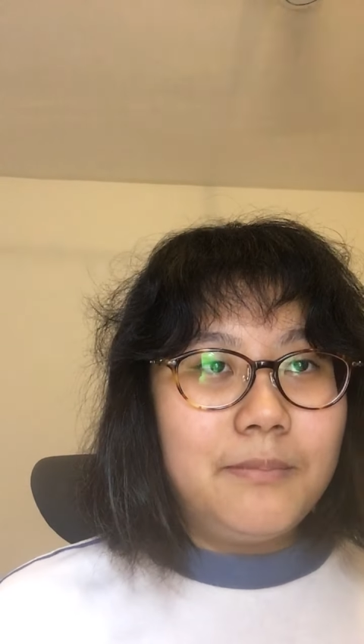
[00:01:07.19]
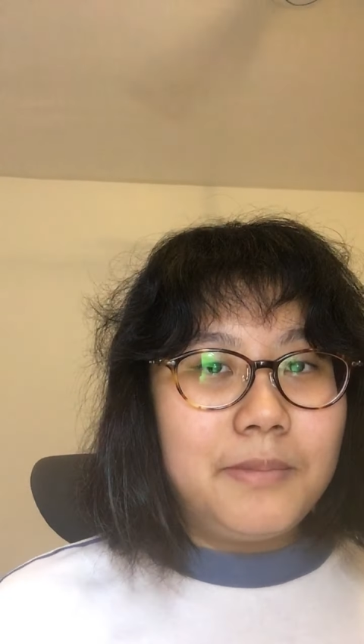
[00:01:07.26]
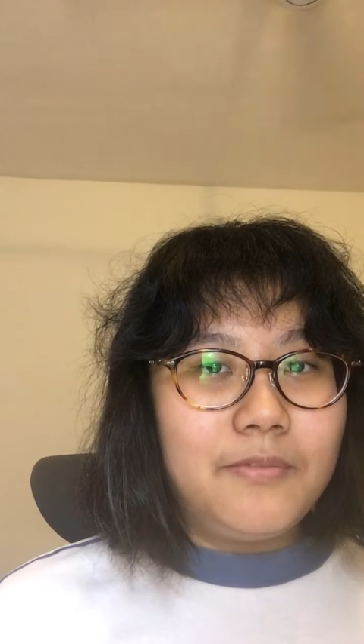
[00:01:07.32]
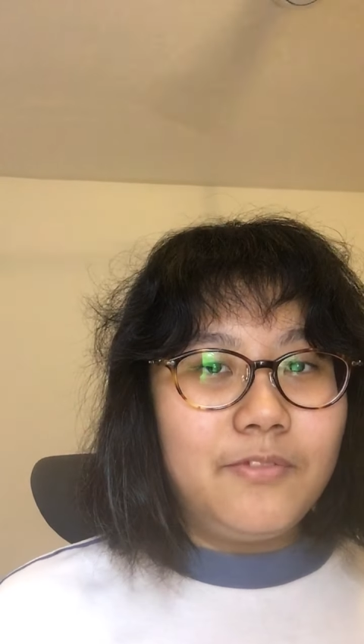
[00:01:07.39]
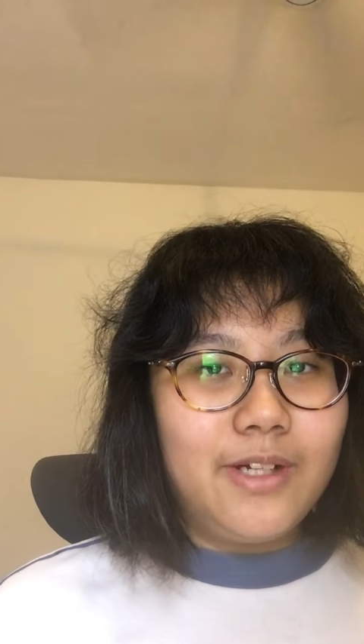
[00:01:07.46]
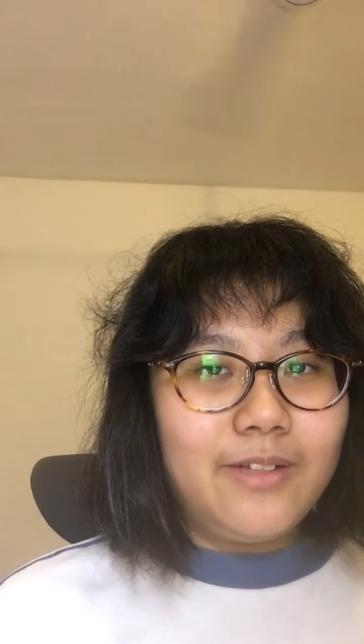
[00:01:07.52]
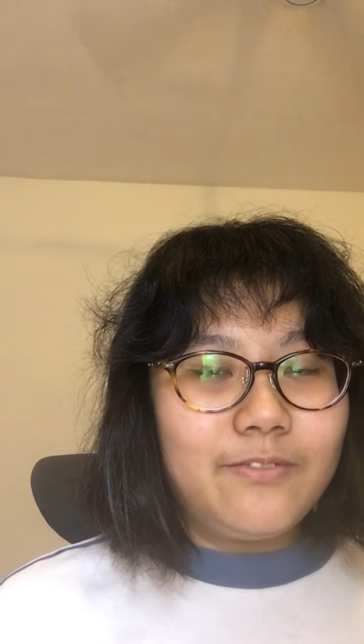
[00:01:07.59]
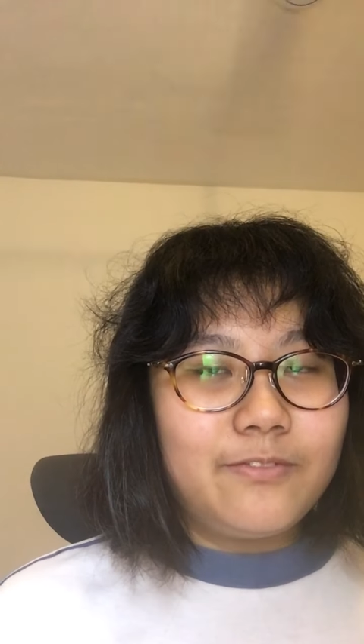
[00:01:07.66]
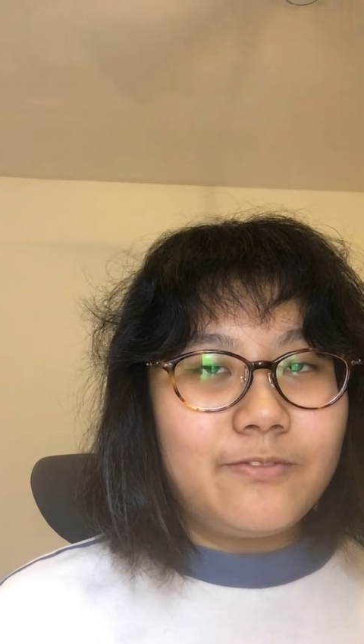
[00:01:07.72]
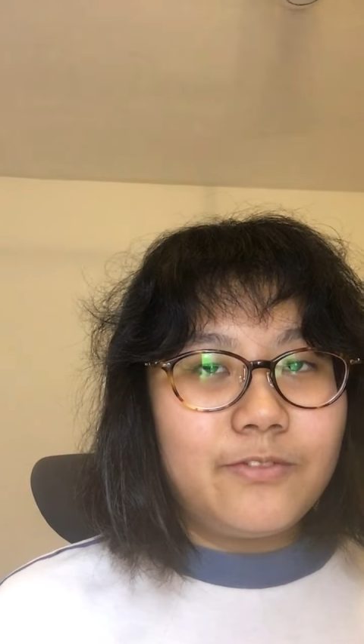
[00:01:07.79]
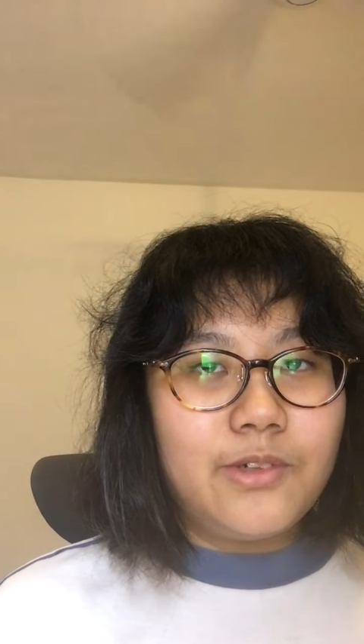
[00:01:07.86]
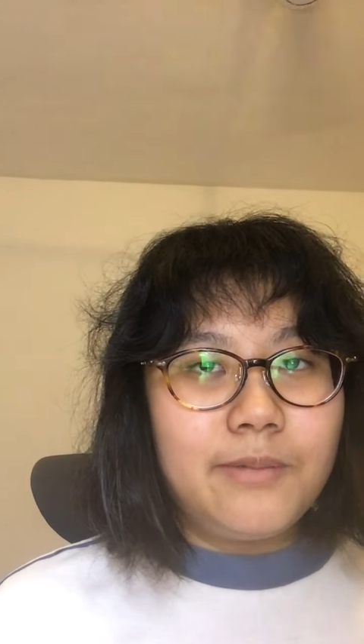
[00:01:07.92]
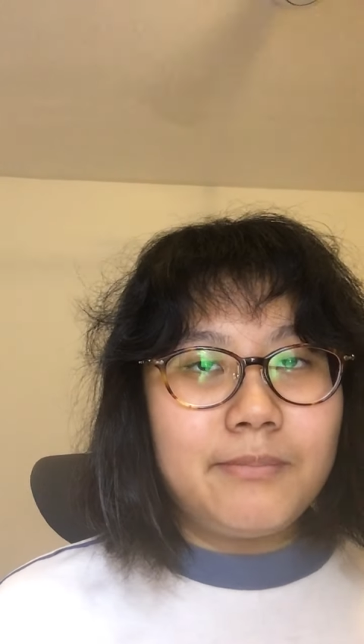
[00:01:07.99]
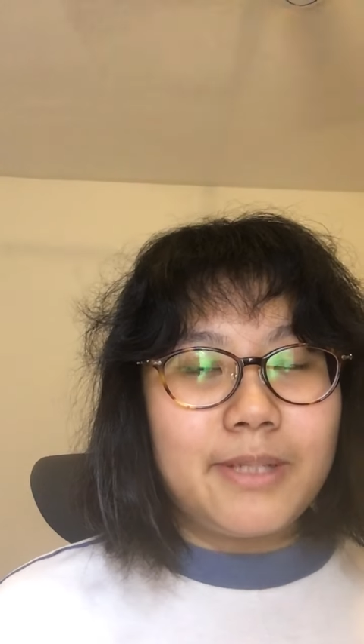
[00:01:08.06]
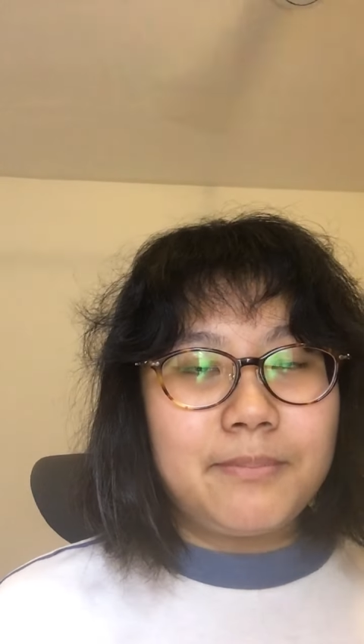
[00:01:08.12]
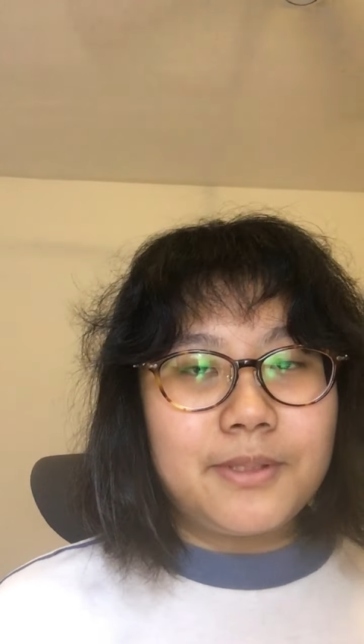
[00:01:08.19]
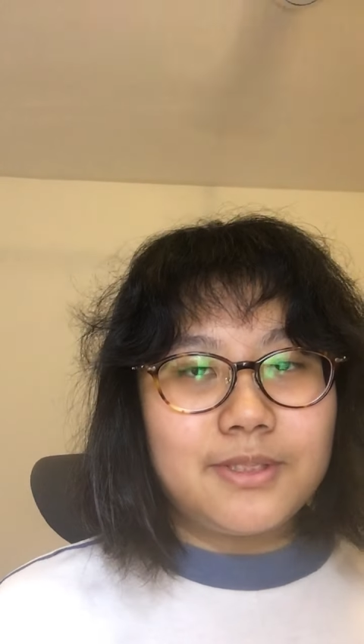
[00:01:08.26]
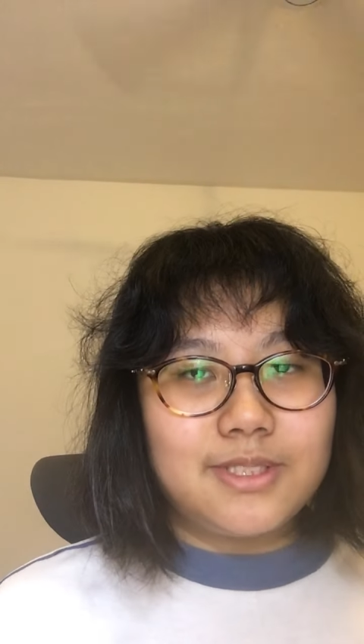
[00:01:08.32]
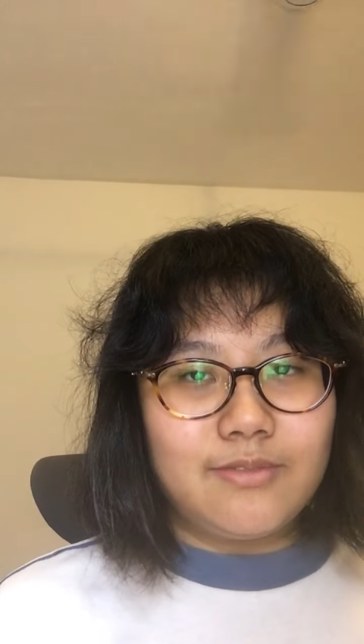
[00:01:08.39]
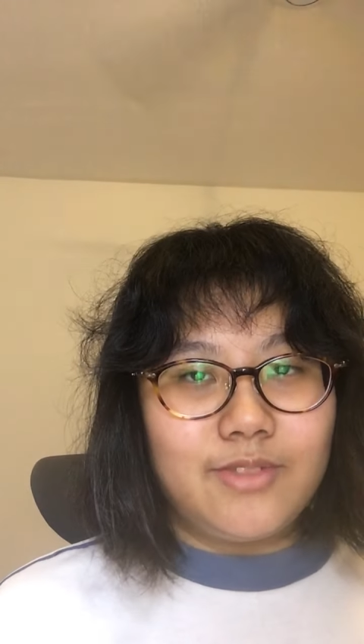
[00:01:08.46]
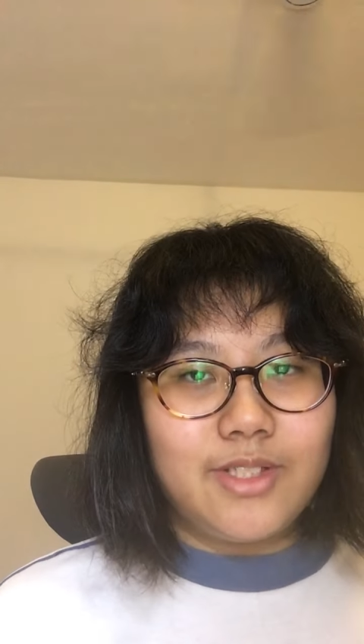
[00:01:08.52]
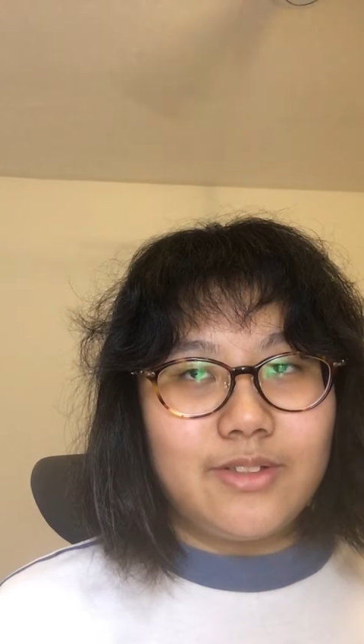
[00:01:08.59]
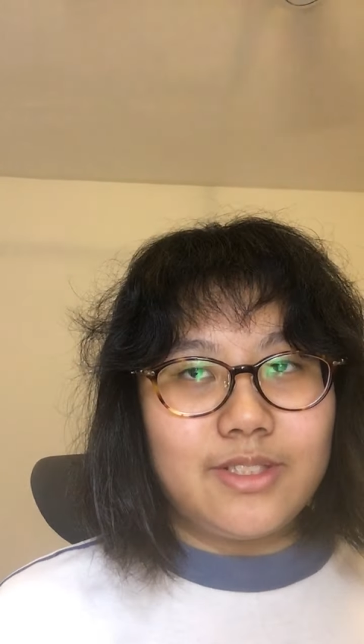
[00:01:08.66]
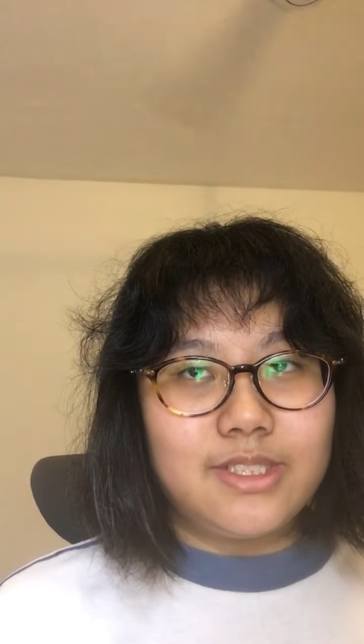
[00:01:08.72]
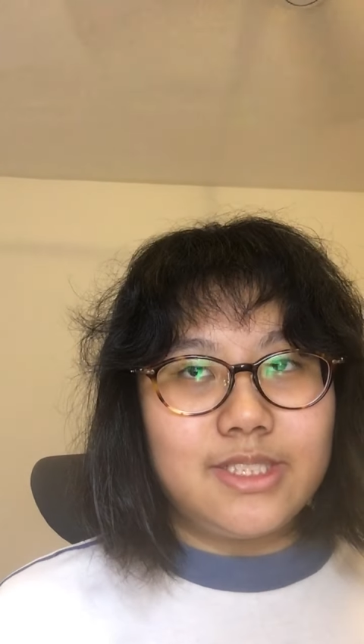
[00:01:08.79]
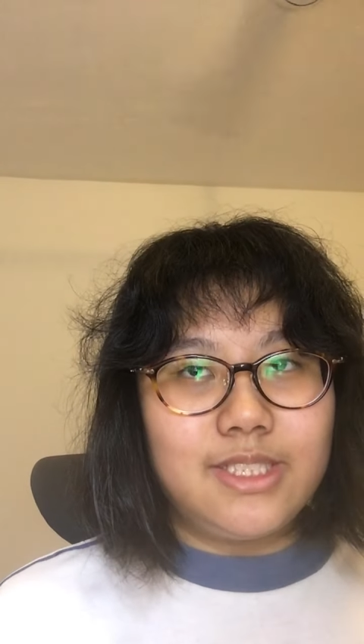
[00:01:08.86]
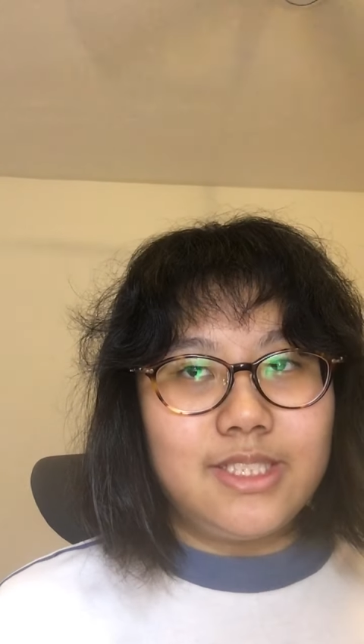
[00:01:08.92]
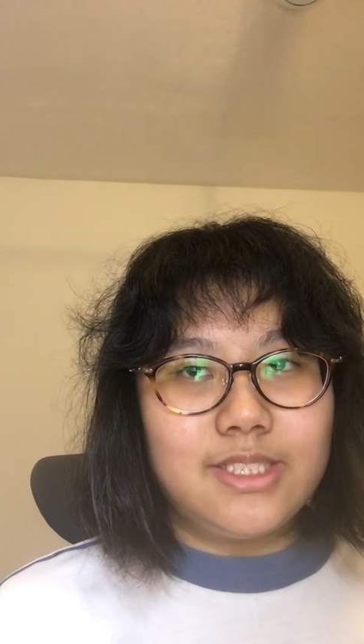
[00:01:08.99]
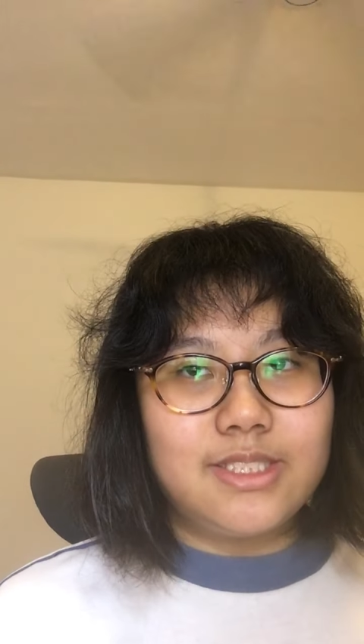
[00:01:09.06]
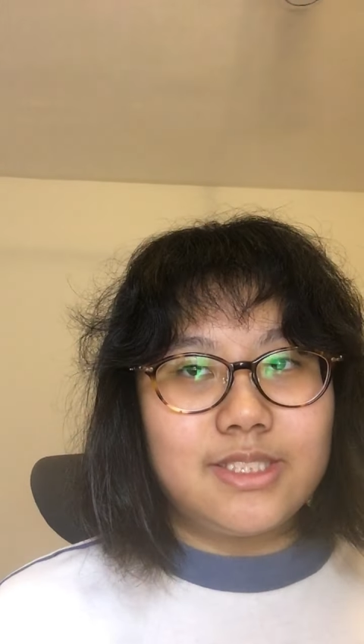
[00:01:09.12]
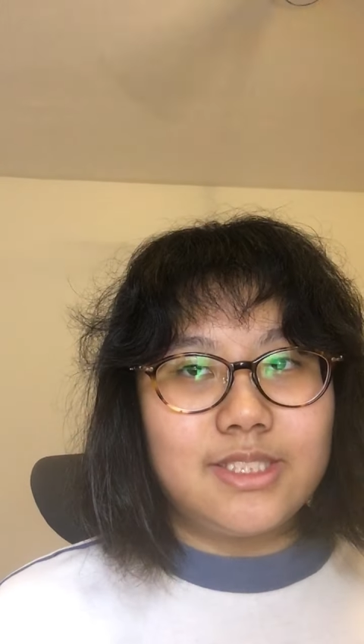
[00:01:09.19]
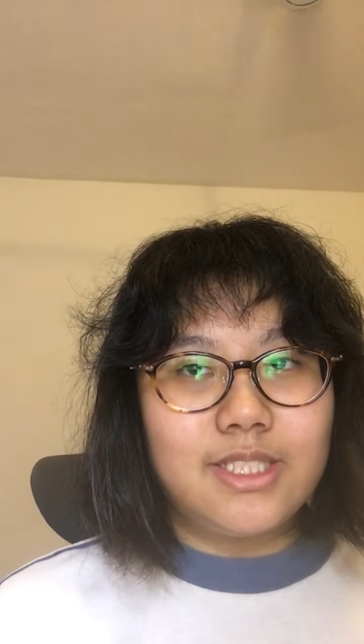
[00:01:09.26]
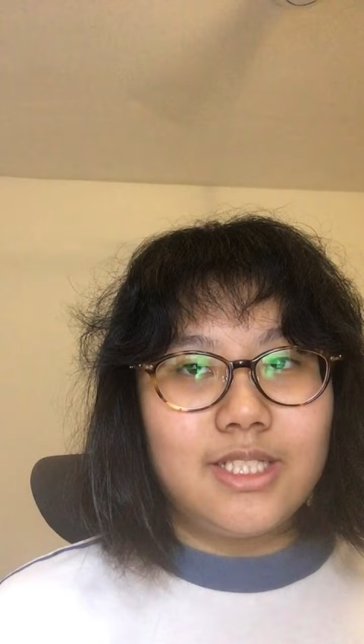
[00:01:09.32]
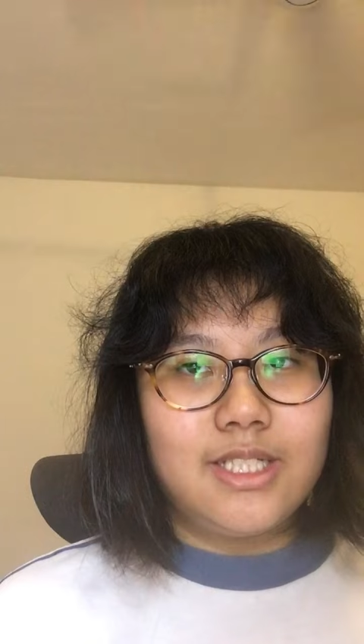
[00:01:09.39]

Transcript: But for my perseverance is